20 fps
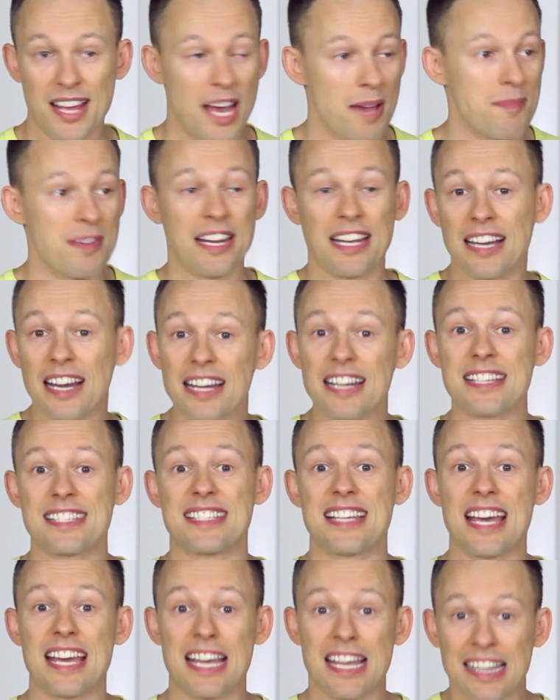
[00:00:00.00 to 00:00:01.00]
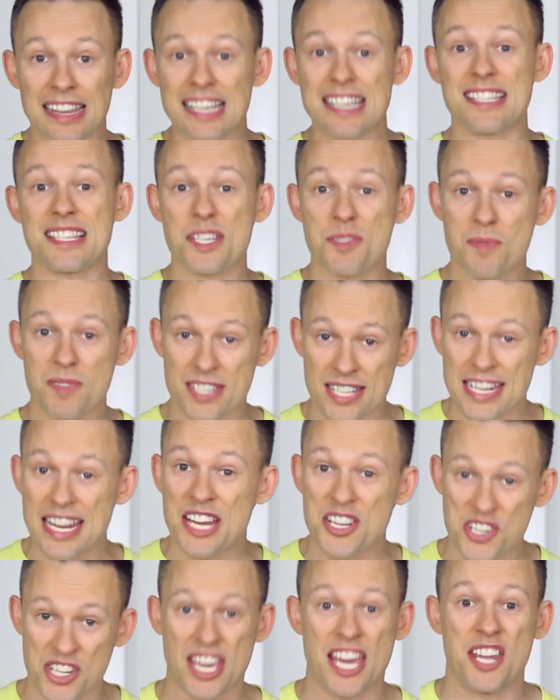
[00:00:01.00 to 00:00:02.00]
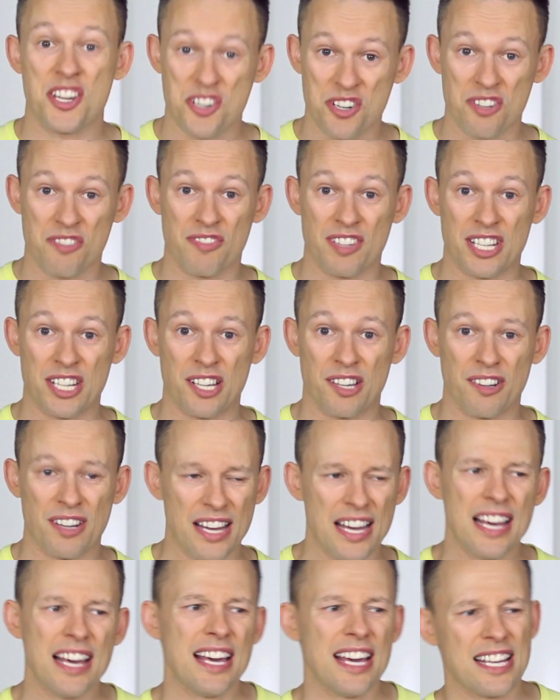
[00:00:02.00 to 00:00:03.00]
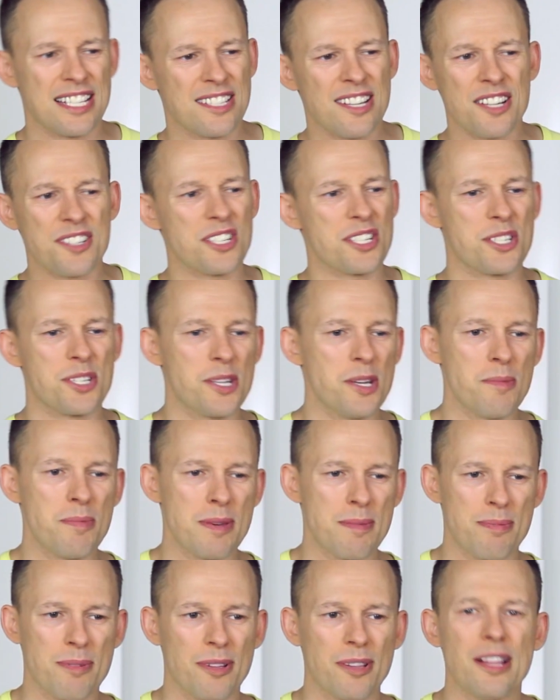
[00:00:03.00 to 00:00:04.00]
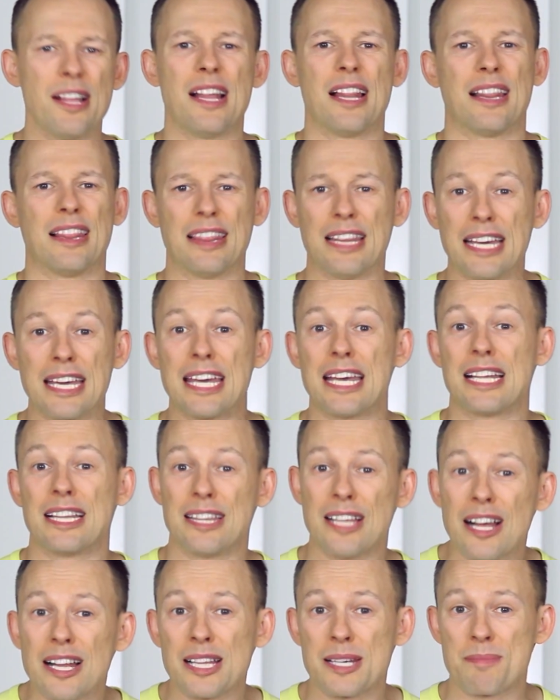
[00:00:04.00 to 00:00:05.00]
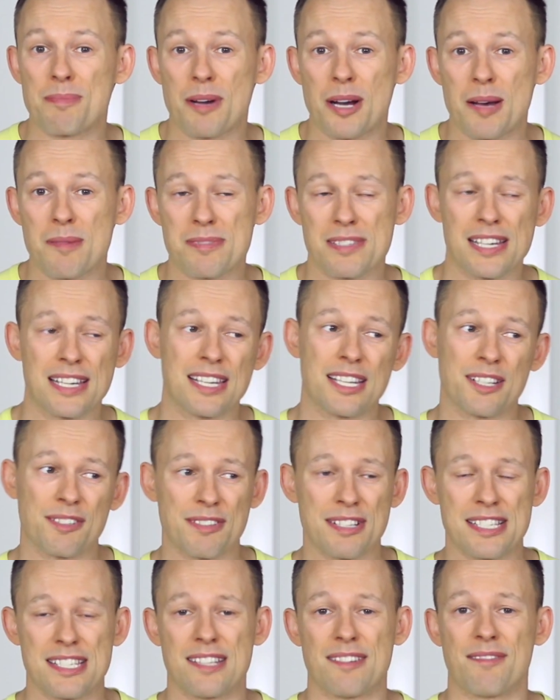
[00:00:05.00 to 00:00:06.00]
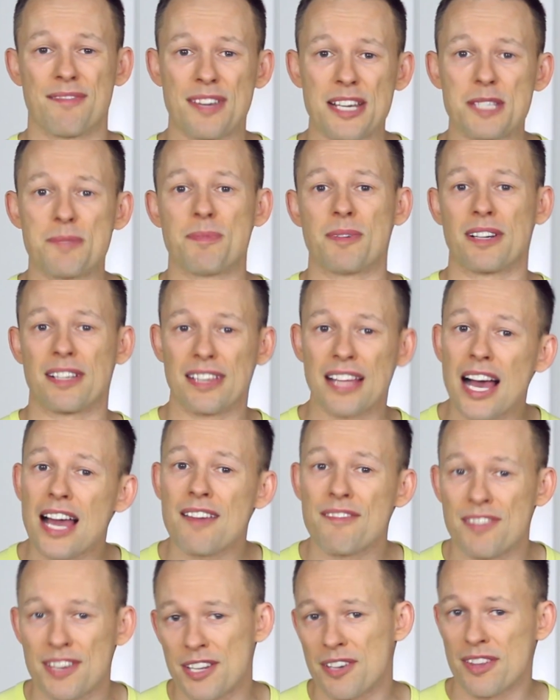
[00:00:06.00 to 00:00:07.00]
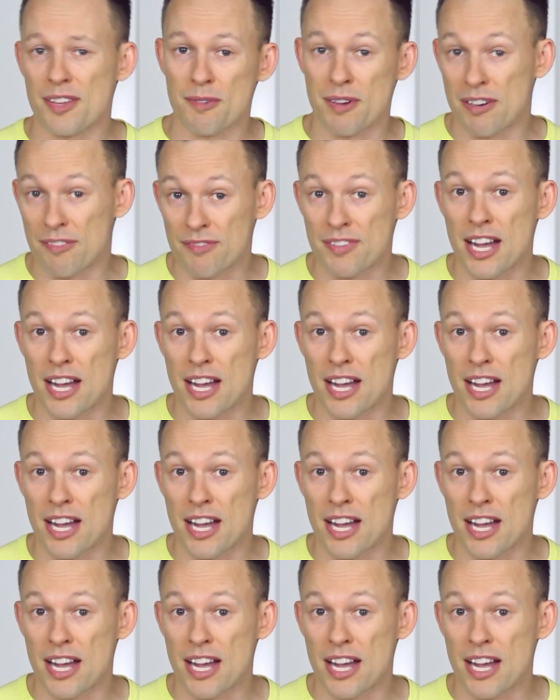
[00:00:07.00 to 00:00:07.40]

I mean, I gotta say, at least this was an educational video. It's not just two people licking lollipops like in a recent Facebook Live video that went